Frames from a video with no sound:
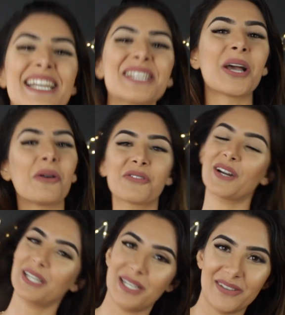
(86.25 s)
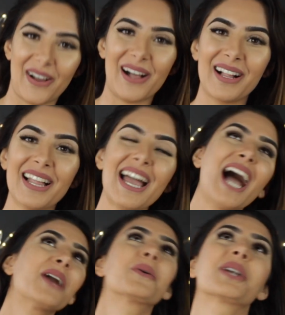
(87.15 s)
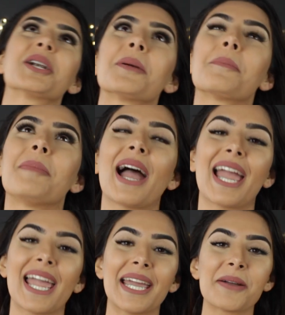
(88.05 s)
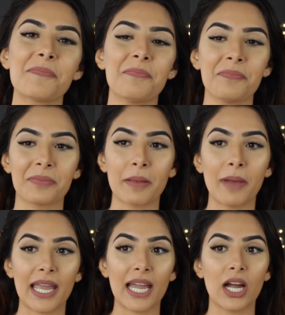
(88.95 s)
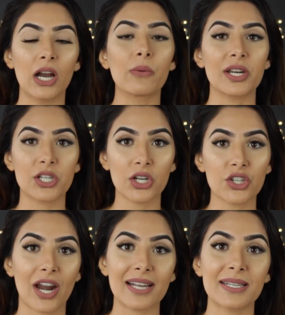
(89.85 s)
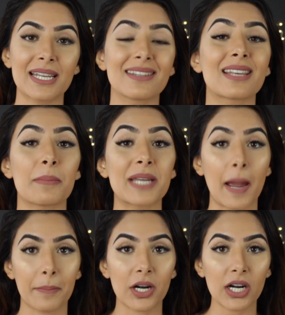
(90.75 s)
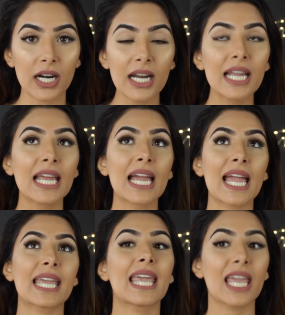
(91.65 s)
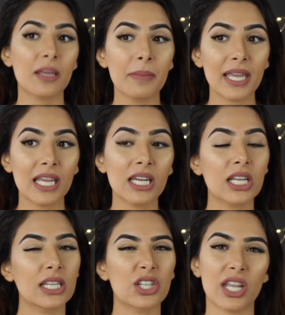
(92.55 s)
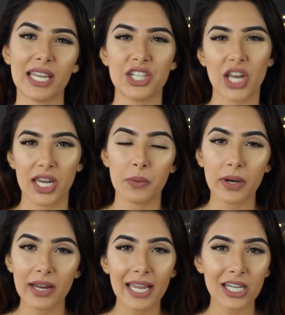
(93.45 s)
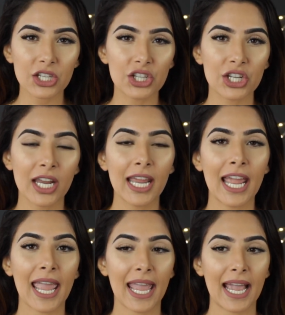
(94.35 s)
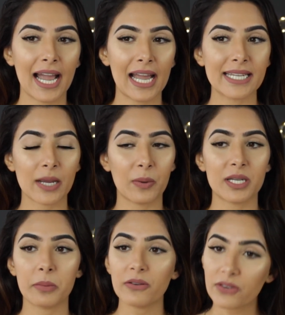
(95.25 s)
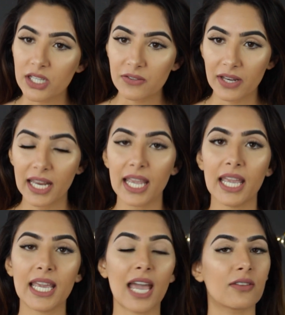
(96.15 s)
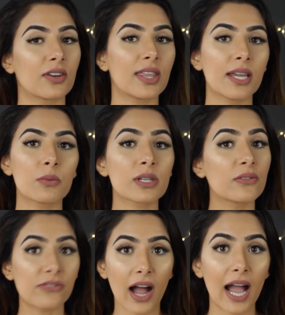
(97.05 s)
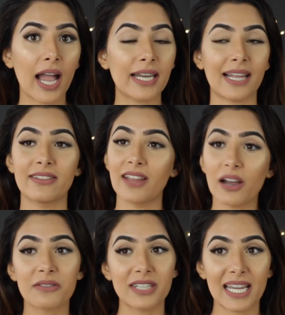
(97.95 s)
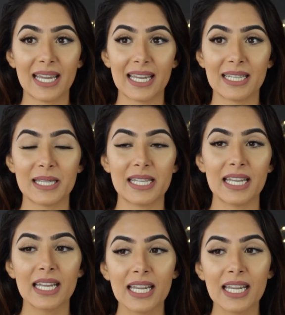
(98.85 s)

So first of all, I ordered my my original dress in September. It came in like January-ish. And I went to my first fitting, everything was fine, I loved it.